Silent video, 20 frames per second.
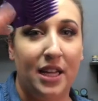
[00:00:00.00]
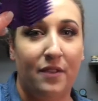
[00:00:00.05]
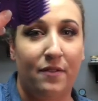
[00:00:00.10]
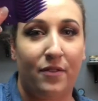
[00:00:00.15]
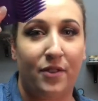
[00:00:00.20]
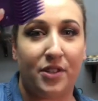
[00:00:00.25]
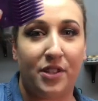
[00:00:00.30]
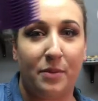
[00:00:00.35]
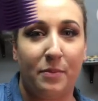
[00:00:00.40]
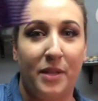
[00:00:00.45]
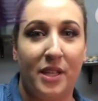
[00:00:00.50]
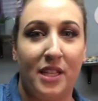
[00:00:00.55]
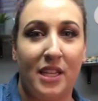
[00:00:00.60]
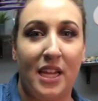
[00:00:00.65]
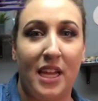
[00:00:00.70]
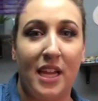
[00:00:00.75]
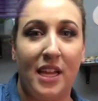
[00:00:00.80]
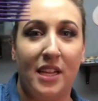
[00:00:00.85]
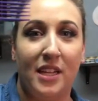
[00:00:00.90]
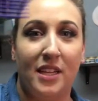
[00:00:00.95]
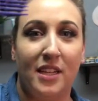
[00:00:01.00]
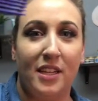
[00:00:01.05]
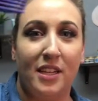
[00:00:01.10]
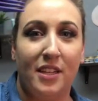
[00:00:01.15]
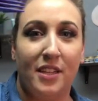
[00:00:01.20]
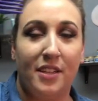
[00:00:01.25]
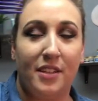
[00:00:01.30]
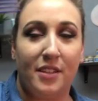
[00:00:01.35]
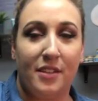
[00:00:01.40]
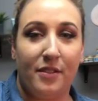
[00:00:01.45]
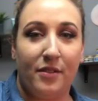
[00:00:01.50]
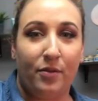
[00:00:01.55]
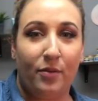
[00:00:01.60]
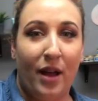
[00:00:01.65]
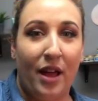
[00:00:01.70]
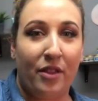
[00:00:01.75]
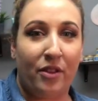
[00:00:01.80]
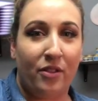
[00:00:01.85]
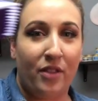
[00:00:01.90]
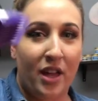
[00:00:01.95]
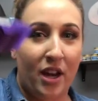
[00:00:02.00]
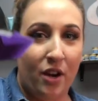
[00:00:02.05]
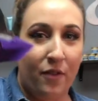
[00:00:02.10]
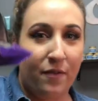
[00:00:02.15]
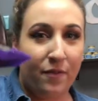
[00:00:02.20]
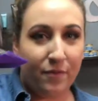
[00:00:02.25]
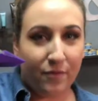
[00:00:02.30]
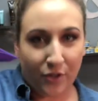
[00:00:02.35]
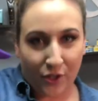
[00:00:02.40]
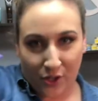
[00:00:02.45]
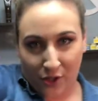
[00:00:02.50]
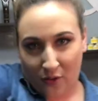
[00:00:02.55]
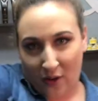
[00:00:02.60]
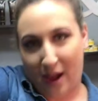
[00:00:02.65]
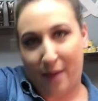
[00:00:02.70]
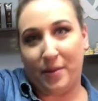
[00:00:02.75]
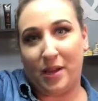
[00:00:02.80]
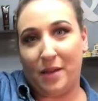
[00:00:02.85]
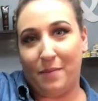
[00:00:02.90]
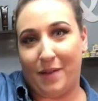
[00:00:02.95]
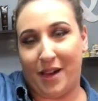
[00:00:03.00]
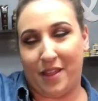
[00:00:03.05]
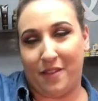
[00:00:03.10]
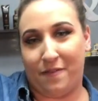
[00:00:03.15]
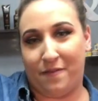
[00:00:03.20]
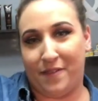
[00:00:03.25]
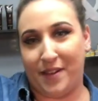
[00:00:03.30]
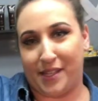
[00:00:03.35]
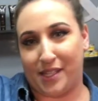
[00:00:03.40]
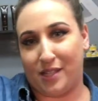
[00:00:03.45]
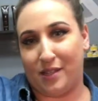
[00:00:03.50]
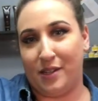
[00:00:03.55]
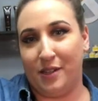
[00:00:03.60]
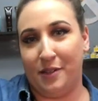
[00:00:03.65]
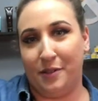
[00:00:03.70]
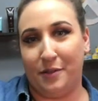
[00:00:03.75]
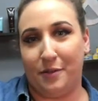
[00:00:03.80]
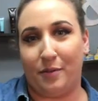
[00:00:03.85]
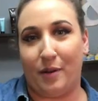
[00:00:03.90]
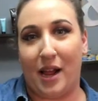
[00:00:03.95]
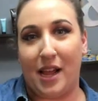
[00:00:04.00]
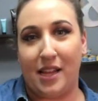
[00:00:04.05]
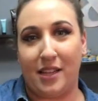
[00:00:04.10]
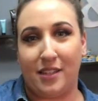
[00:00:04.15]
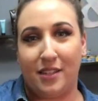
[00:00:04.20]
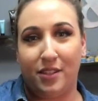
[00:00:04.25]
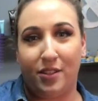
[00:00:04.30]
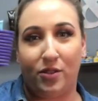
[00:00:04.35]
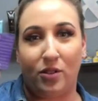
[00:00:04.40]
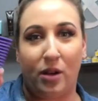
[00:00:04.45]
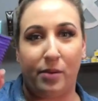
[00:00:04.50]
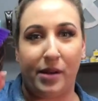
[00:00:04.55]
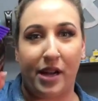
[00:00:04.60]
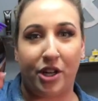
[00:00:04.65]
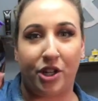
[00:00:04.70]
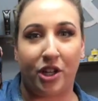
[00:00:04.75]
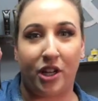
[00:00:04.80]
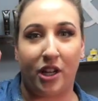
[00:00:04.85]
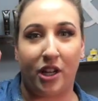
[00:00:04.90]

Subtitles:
it for stability, rather than just grabbing it by the fist, right? So I'm actually